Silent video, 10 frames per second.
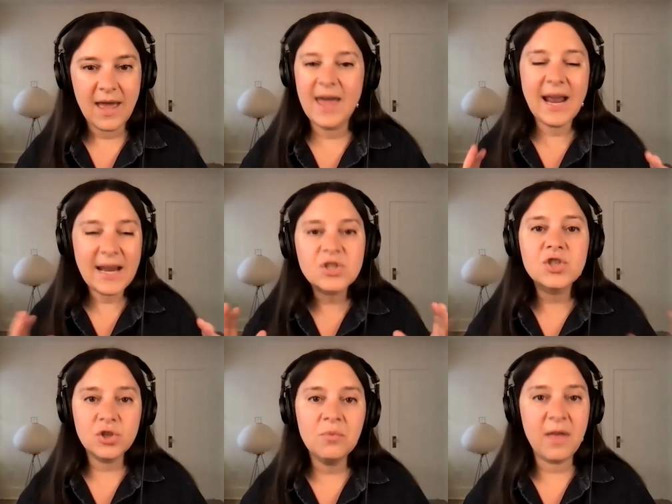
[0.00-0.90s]
And I
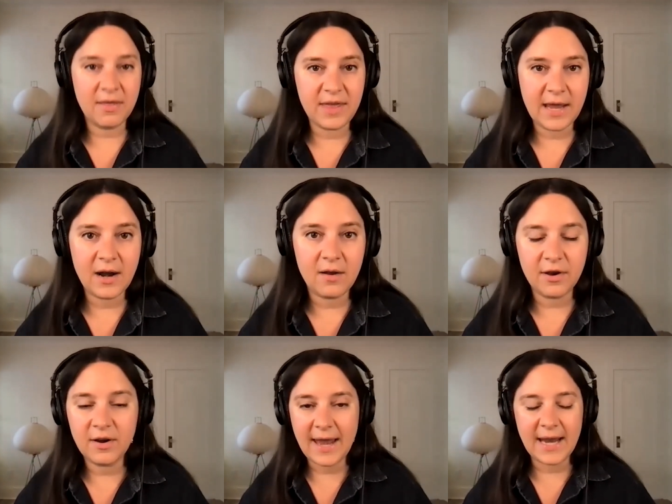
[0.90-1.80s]
assume that they're
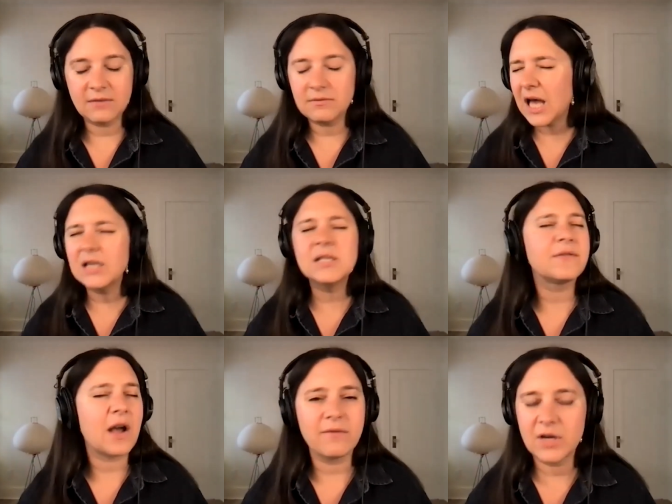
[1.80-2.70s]
they're getting tons
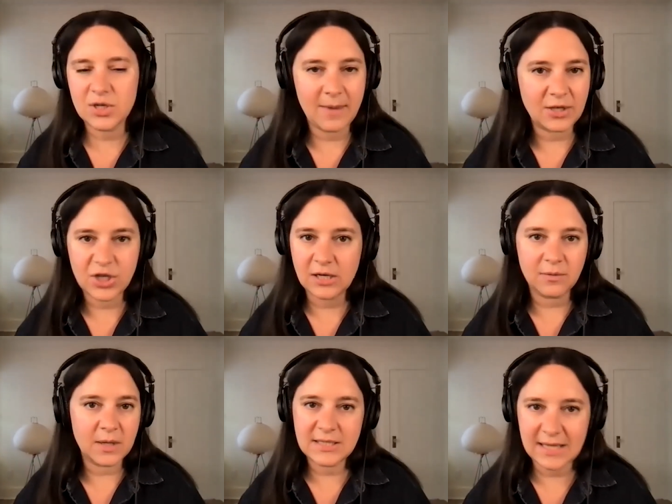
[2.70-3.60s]
of coverage about
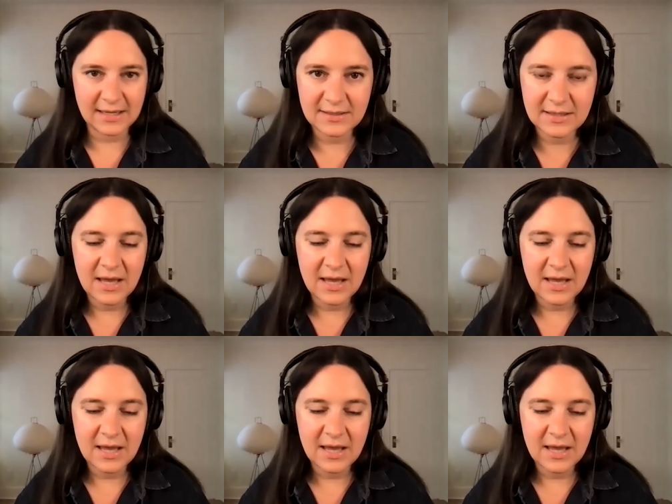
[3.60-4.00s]
January 6th